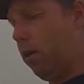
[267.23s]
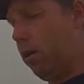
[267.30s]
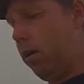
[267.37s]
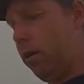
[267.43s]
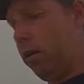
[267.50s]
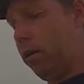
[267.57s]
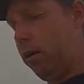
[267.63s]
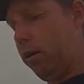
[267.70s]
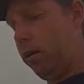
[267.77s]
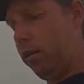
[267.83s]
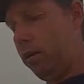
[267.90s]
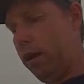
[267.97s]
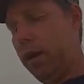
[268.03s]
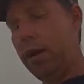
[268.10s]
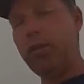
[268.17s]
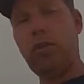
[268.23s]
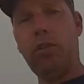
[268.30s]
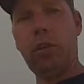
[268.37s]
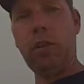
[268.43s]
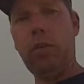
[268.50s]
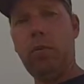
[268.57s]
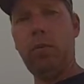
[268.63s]
Uh, it's
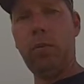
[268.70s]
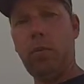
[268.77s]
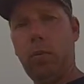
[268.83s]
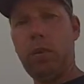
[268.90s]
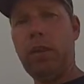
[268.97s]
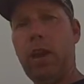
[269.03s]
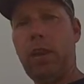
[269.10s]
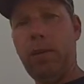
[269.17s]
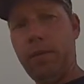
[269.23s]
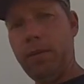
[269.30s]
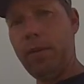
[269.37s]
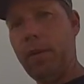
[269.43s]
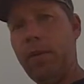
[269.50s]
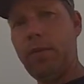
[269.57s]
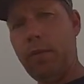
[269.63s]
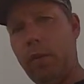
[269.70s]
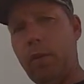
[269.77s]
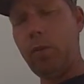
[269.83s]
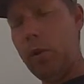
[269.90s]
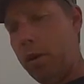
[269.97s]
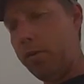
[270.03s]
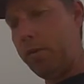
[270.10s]
actually worked out very, very
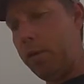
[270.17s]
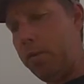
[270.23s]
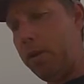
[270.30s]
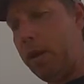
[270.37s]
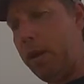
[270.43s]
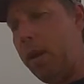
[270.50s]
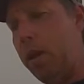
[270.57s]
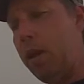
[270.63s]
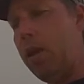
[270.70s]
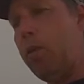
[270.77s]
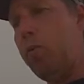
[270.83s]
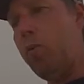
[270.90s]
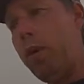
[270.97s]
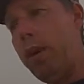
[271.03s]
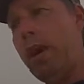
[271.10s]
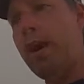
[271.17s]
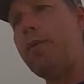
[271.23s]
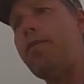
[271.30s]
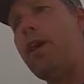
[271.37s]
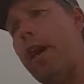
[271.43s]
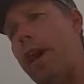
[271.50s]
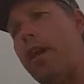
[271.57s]
well for me. When
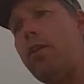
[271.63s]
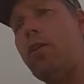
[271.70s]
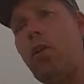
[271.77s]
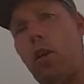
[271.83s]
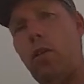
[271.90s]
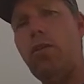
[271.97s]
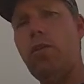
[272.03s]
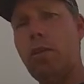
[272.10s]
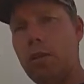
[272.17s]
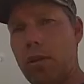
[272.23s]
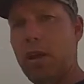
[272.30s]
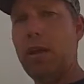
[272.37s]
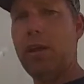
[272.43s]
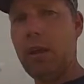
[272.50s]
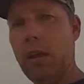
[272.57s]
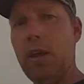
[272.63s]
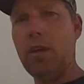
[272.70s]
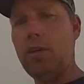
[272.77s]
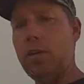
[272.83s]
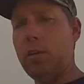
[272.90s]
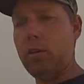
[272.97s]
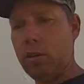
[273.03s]
I've had coaches like
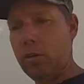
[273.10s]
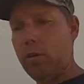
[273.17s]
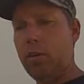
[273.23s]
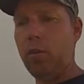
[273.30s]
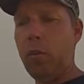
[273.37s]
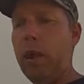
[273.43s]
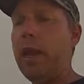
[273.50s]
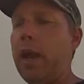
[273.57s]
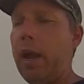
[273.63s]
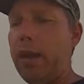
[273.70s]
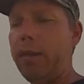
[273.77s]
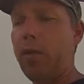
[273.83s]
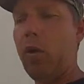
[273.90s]
this, this is the way I've